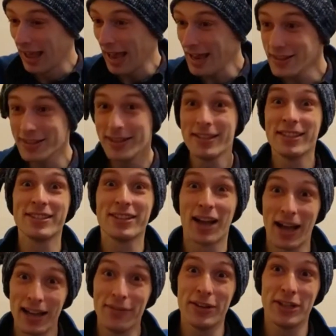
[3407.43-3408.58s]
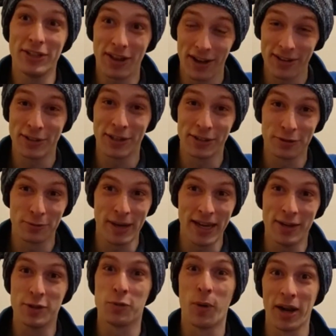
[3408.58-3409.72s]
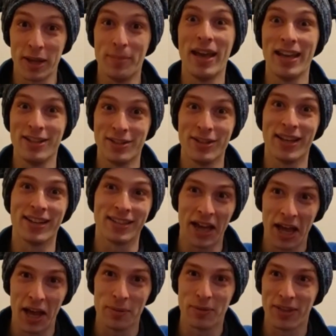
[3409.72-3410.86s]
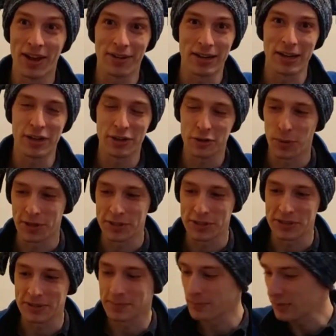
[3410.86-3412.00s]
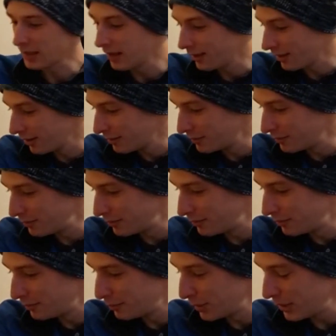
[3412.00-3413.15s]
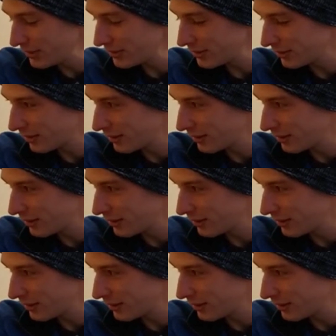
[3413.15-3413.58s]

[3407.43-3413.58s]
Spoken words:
as it is, it's kind of exhausting to read 20 pages at a time without any choices. But